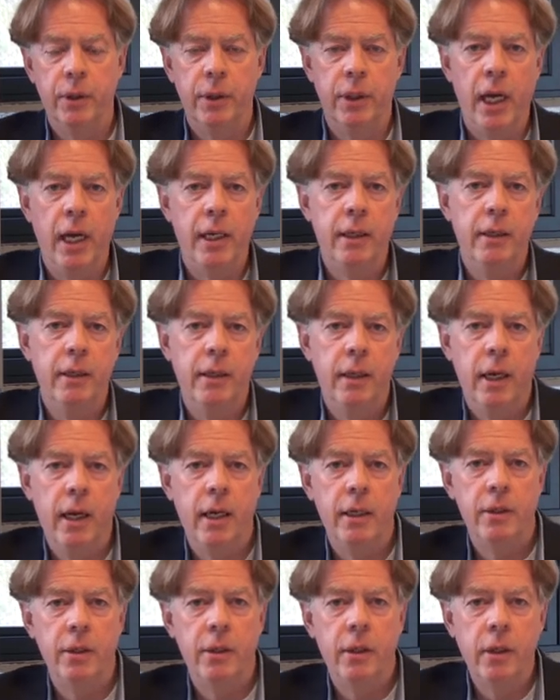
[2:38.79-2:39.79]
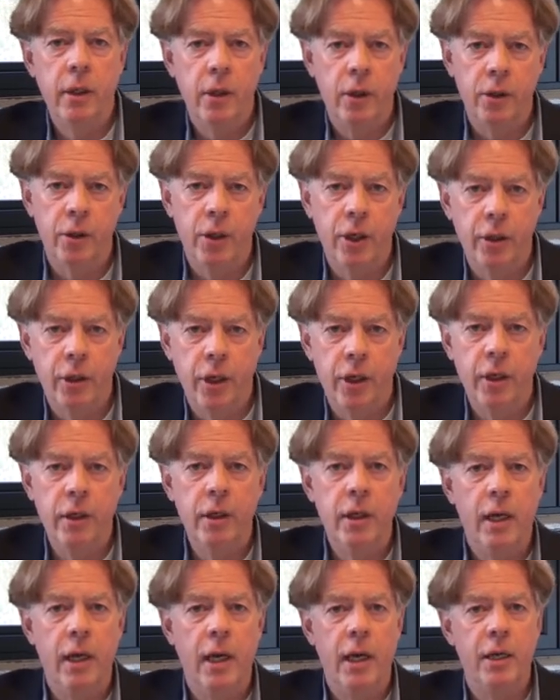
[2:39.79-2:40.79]
that as a
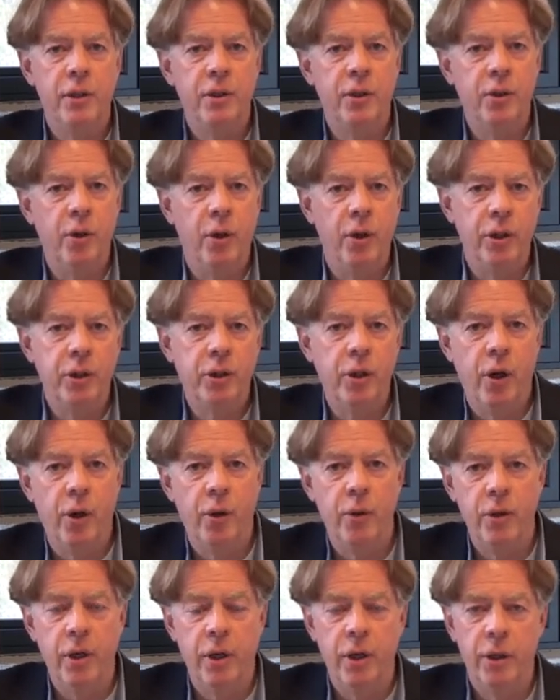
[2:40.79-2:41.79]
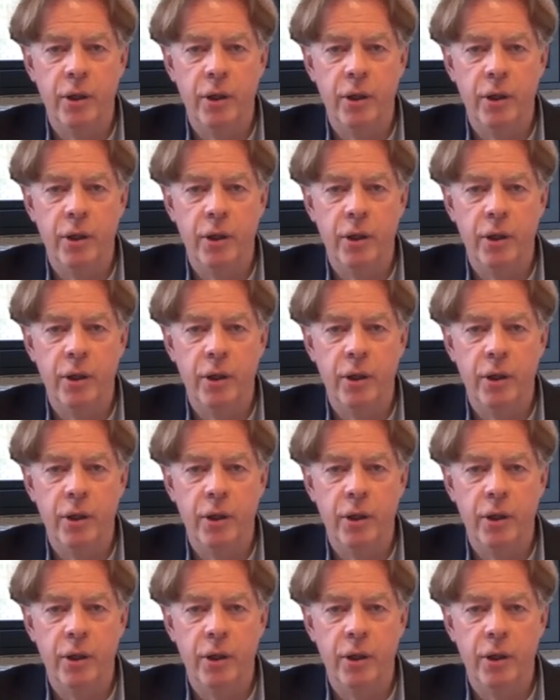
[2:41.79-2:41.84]
learner, as a knowledge owner,